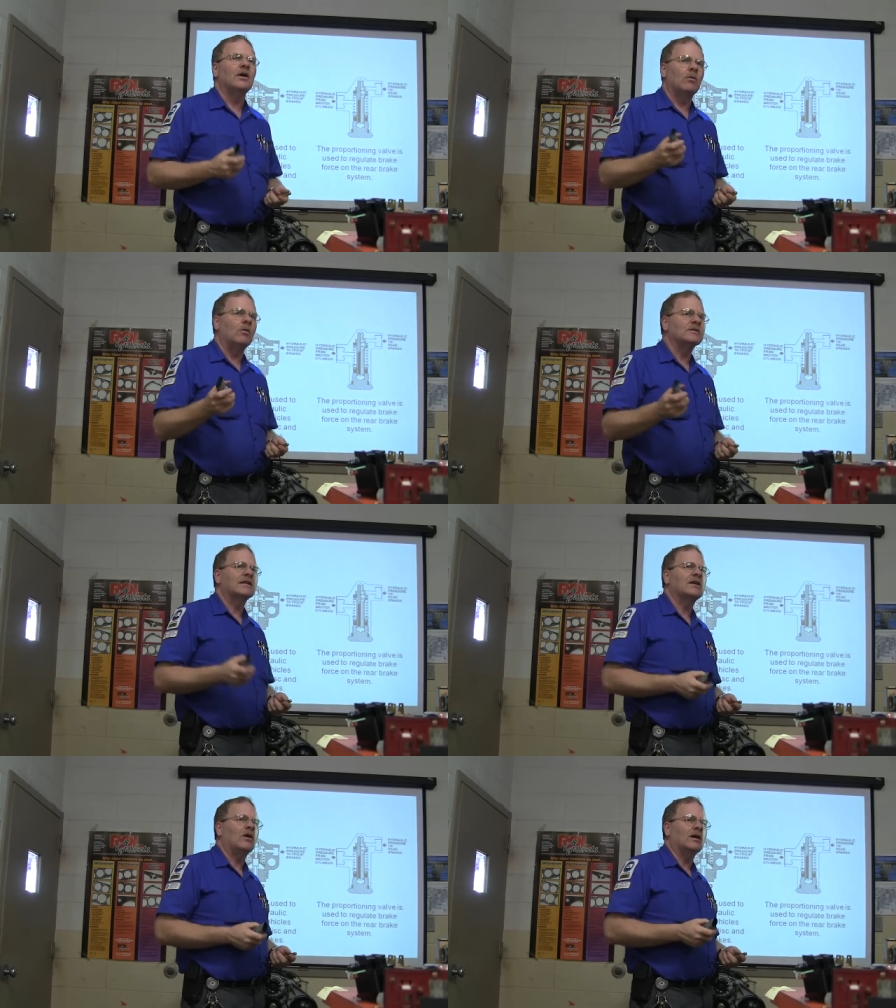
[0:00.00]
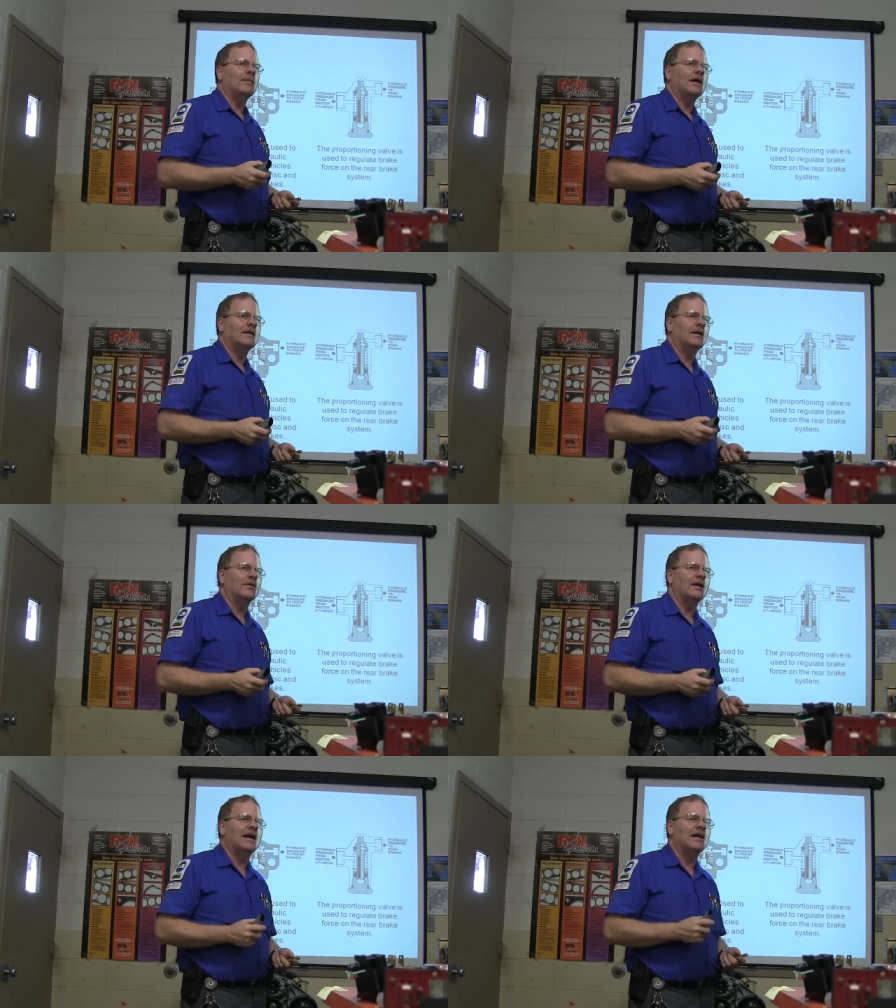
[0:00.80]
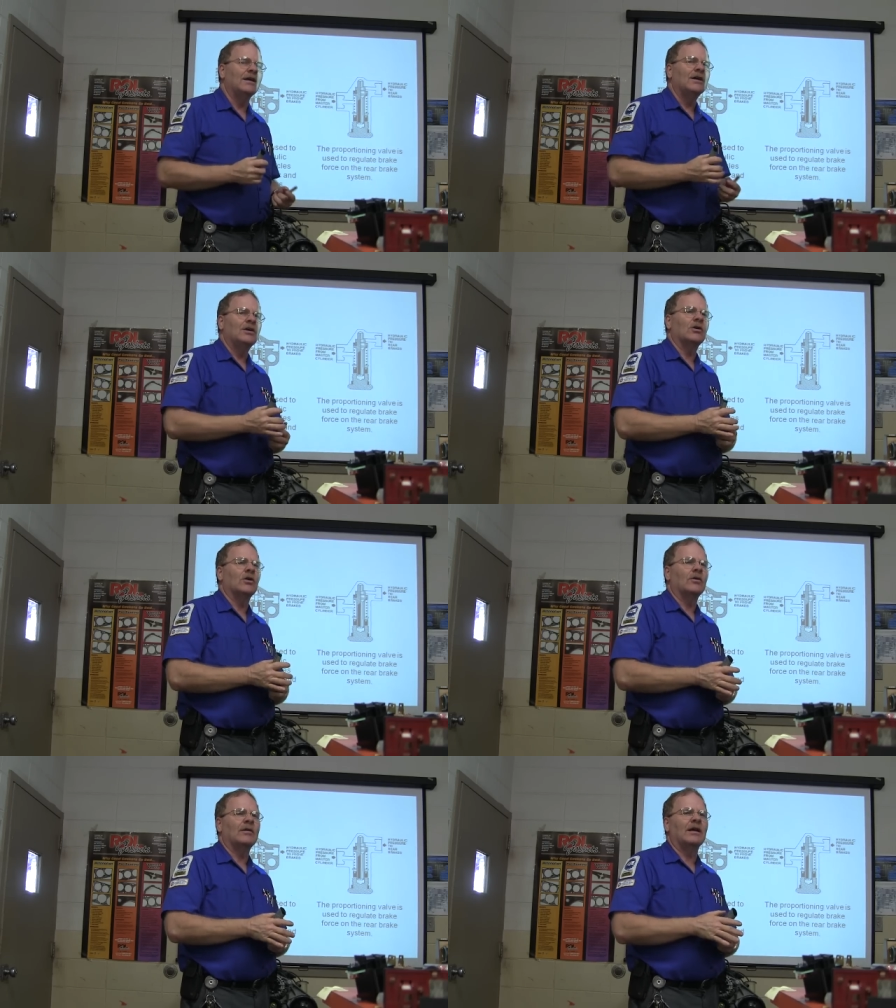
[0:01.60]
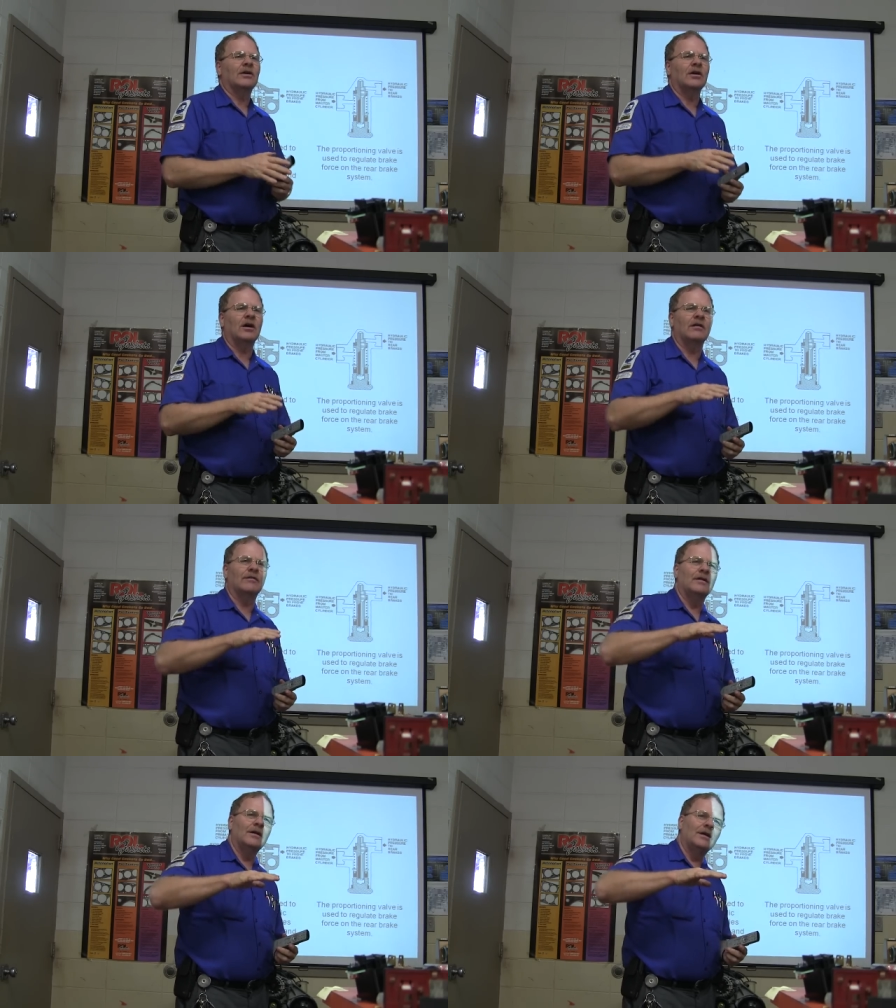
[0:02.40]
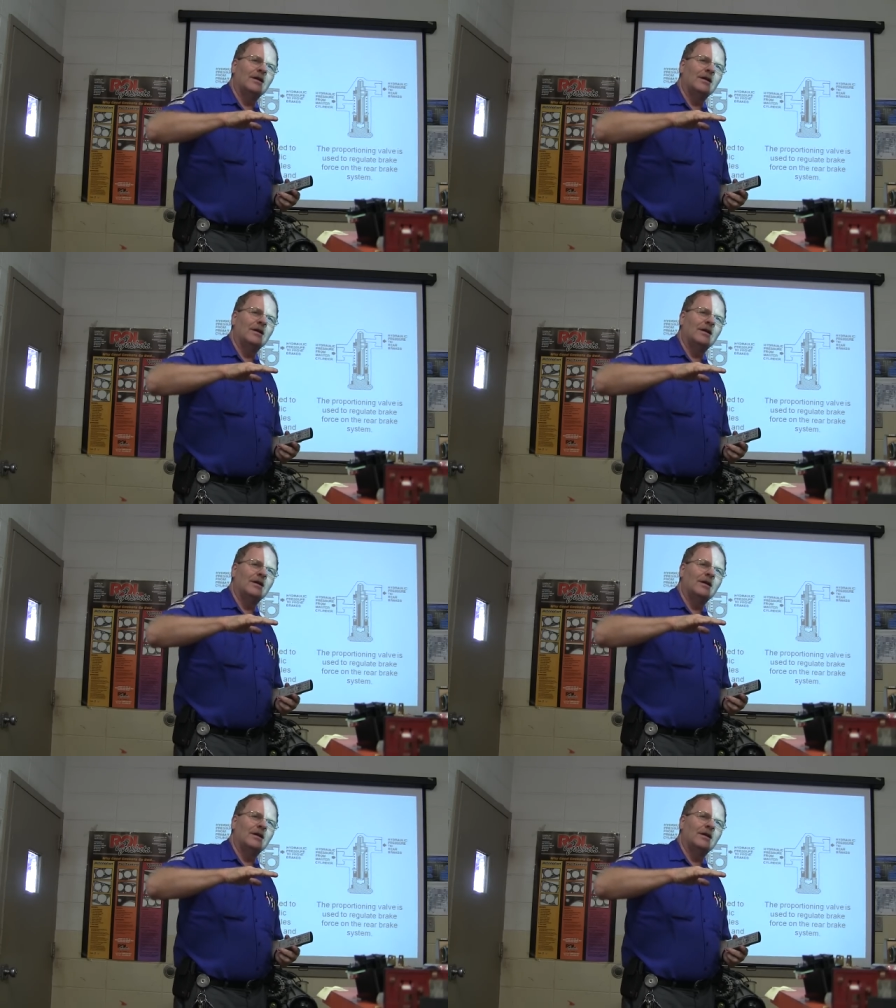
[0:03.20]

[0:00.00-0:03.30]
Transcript: What was I talking about the other day? You're going around a curve